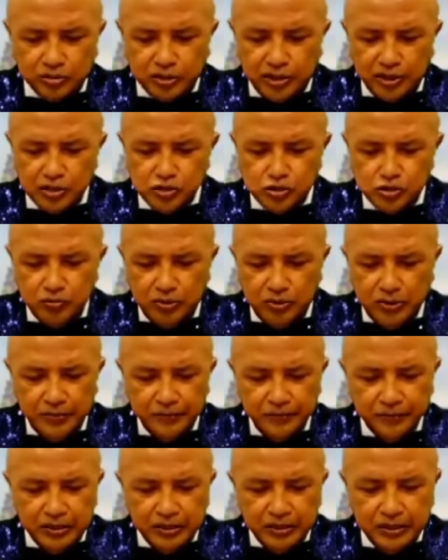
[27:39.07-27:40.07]
So
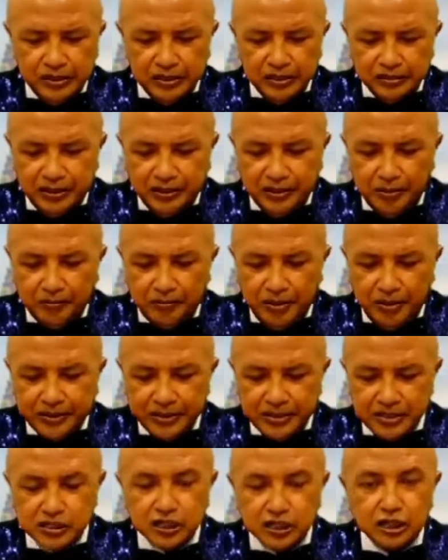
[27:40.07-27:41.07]
they wrote
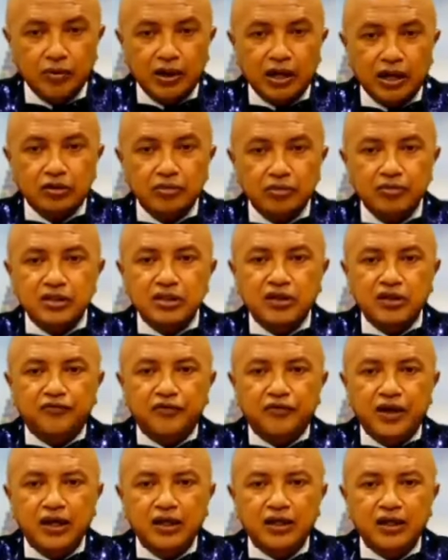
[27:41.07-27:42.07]
here
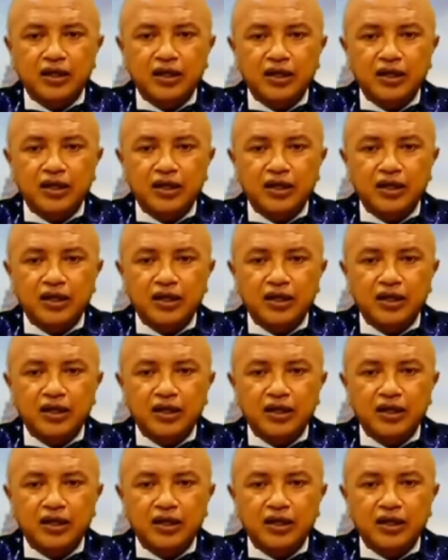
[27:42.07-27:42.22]
Moses.